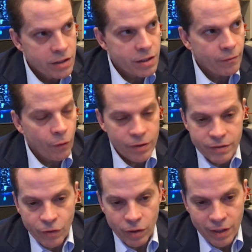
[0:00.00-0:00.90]
some of
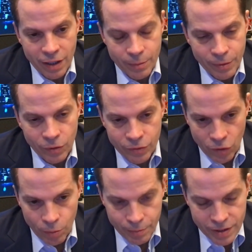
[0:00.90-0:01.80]
which have gone on to build their own